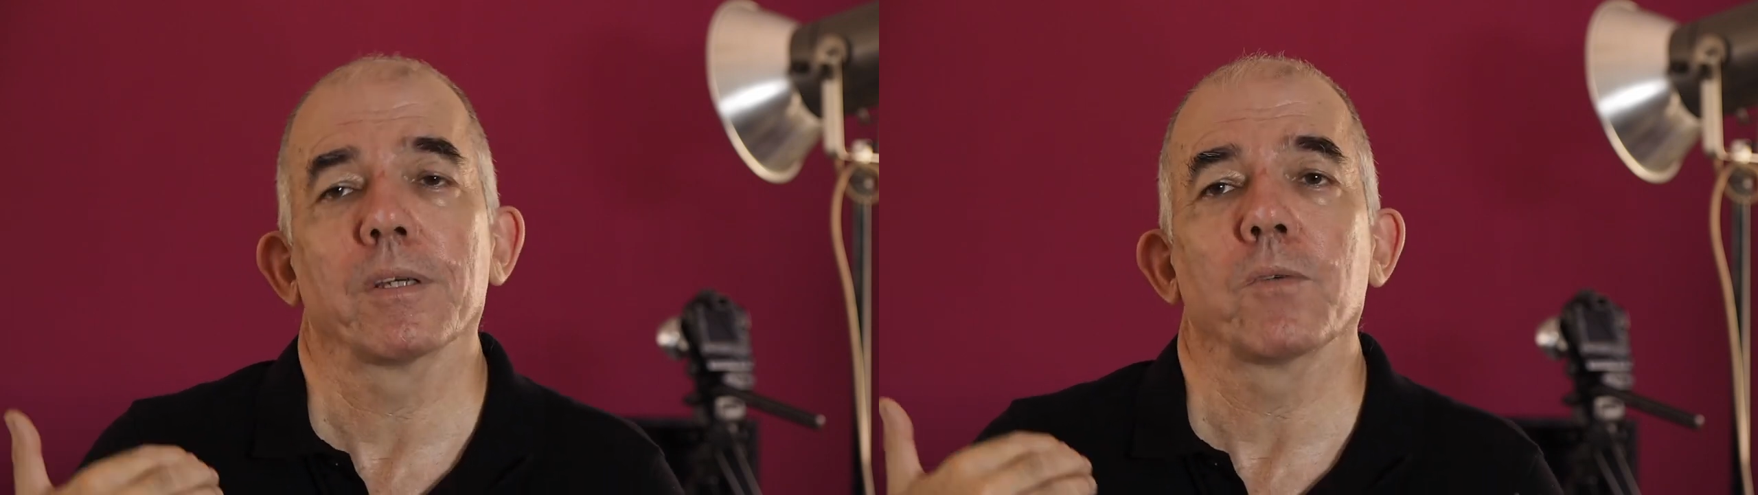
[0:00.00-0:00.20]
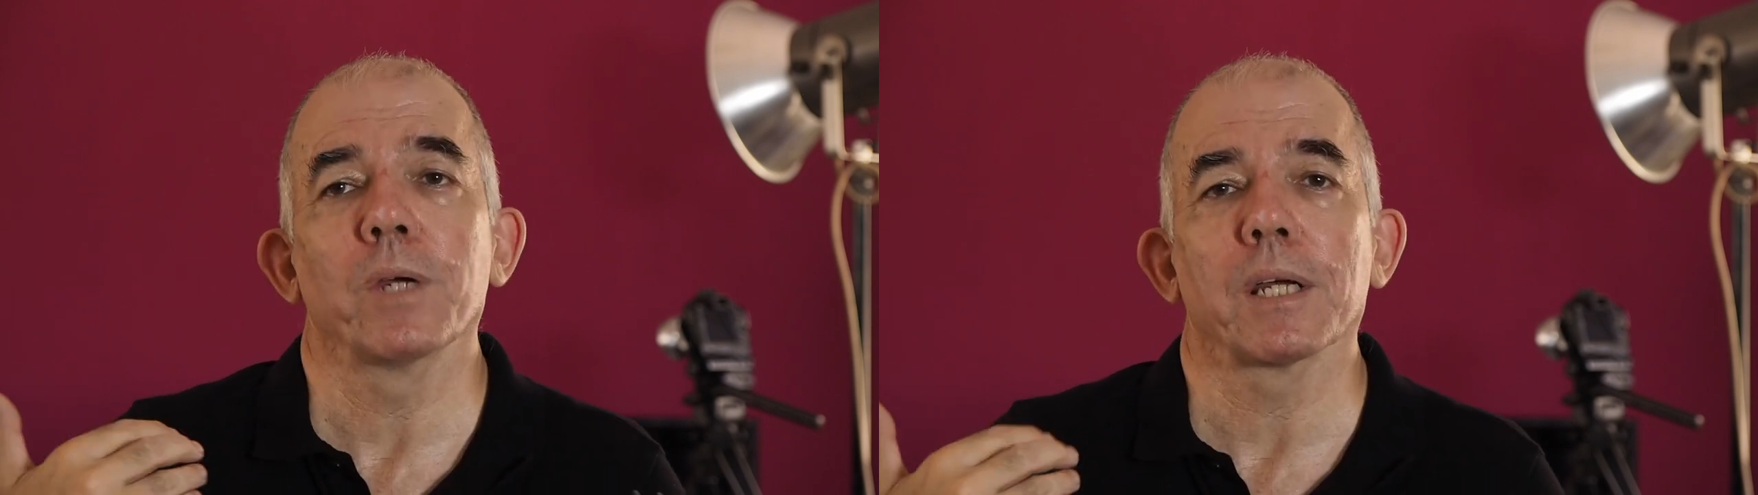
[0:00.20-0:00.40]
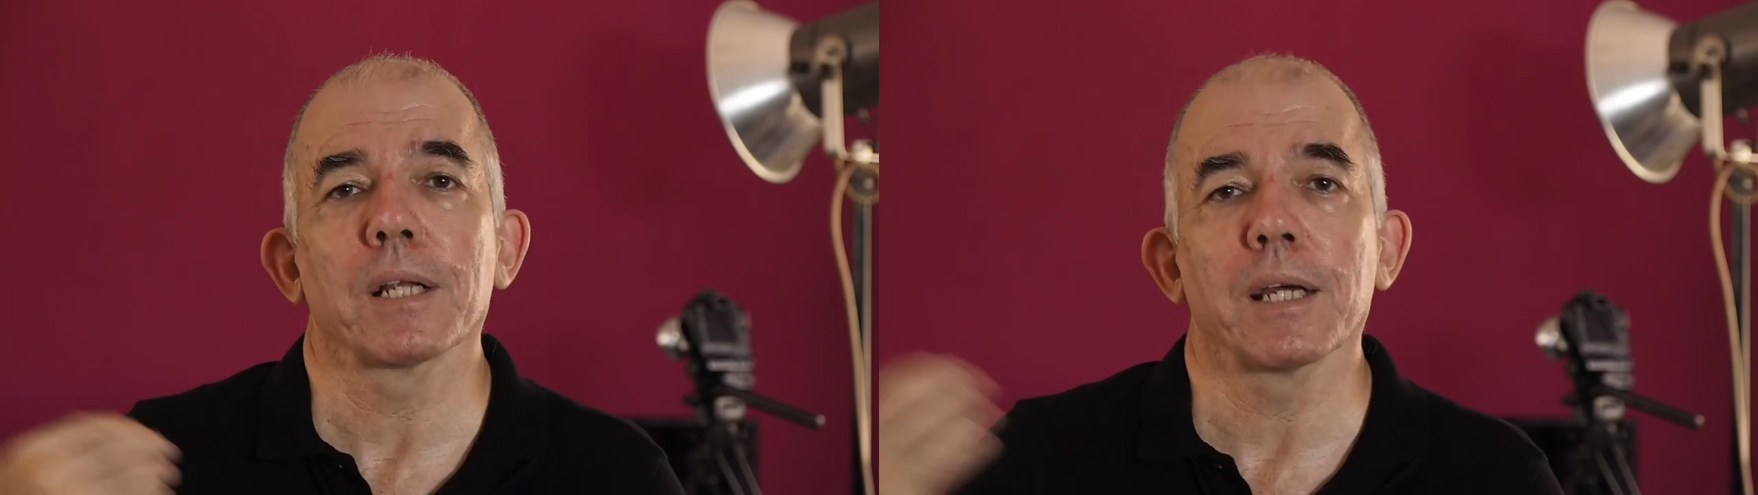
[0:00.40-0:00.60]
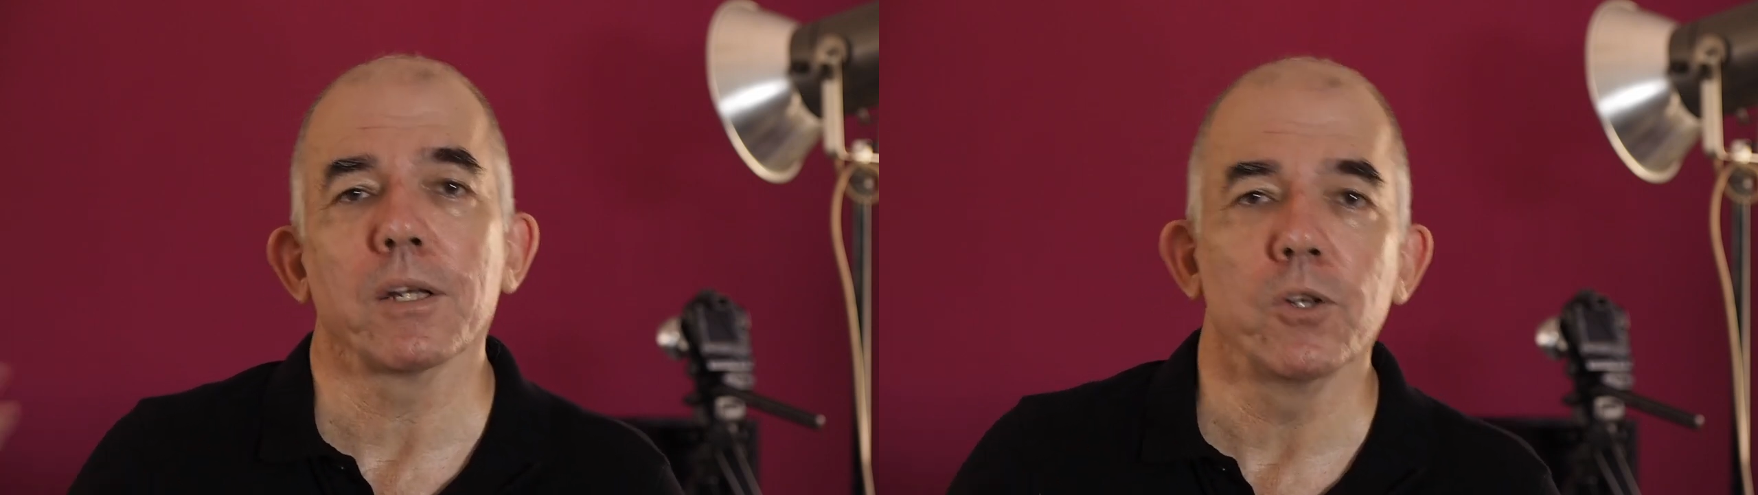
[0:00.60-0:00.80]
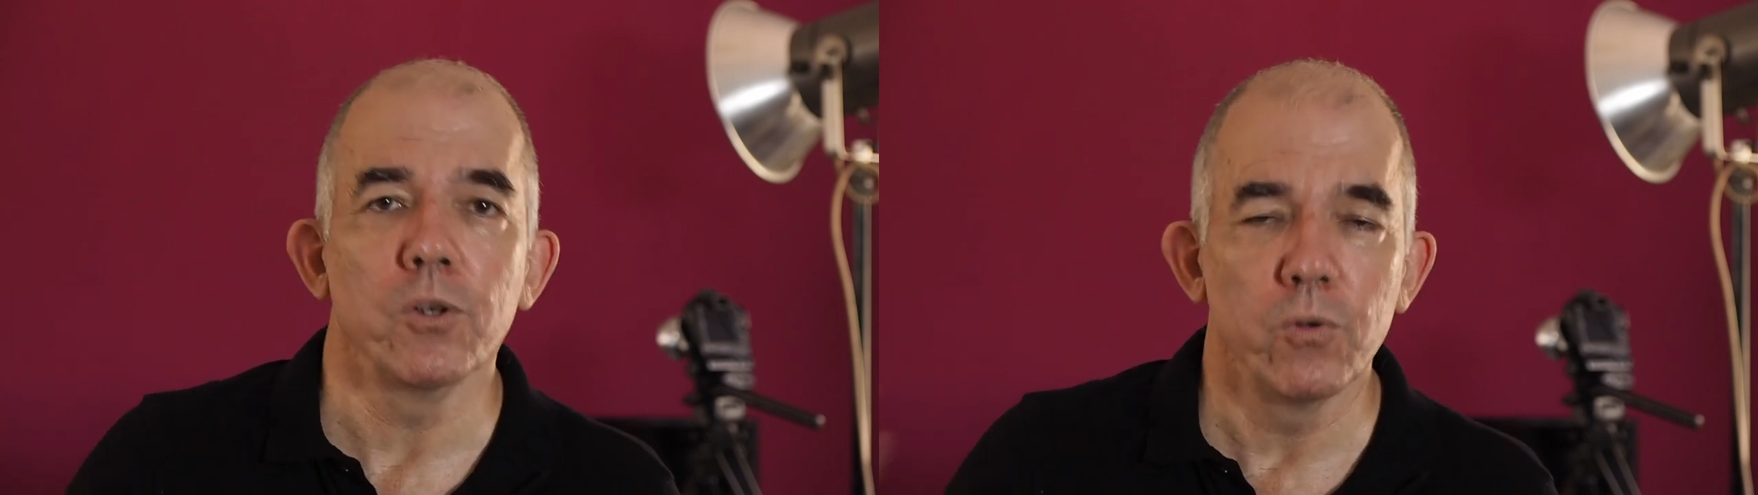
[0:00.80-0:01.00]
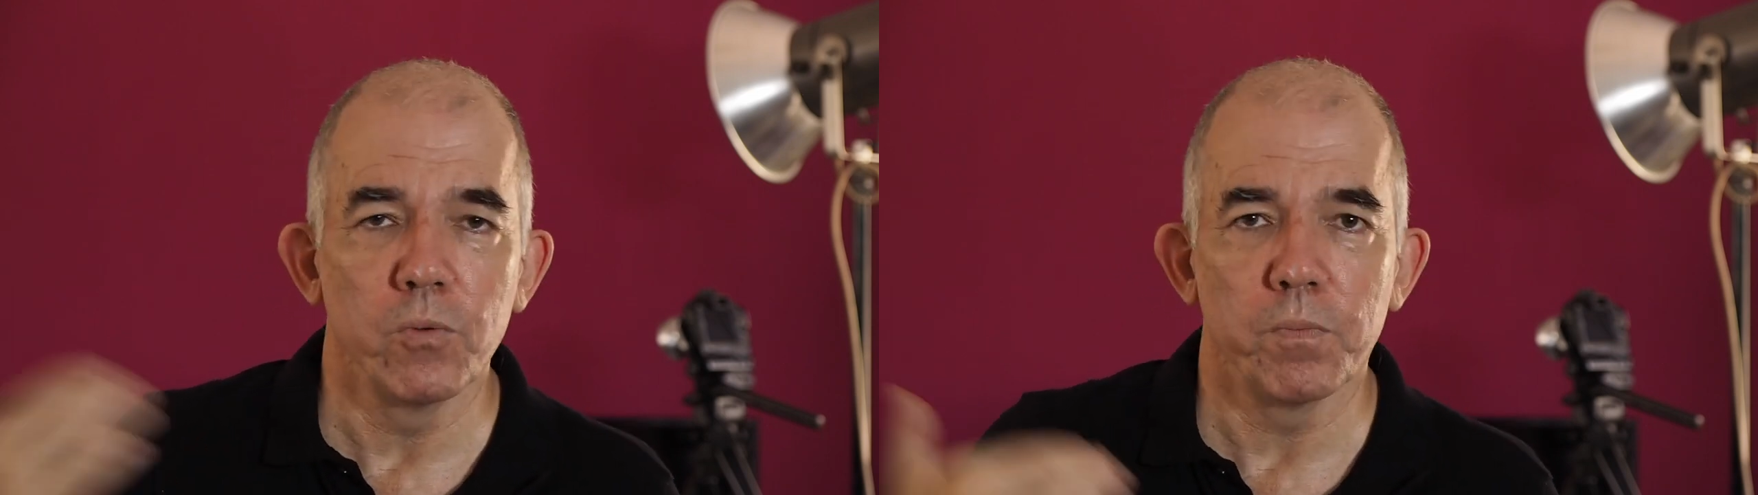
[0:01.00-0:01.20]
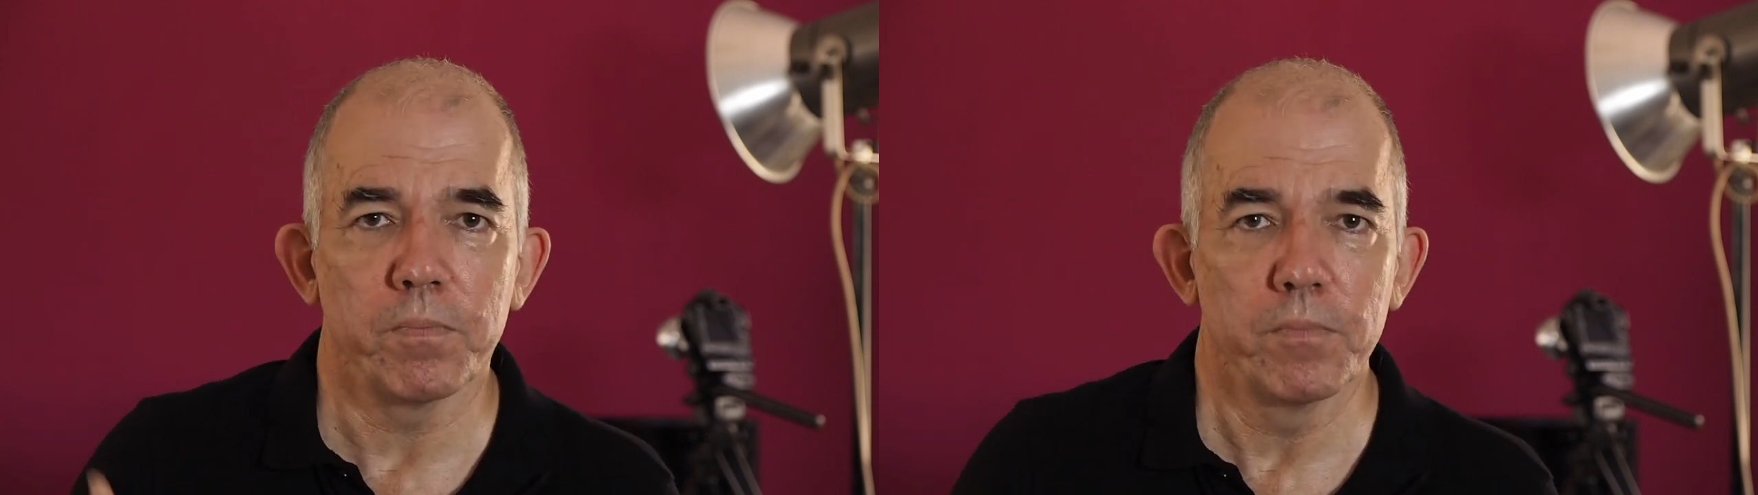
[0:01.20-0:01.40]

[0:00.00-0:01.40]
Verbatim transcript: that we can get new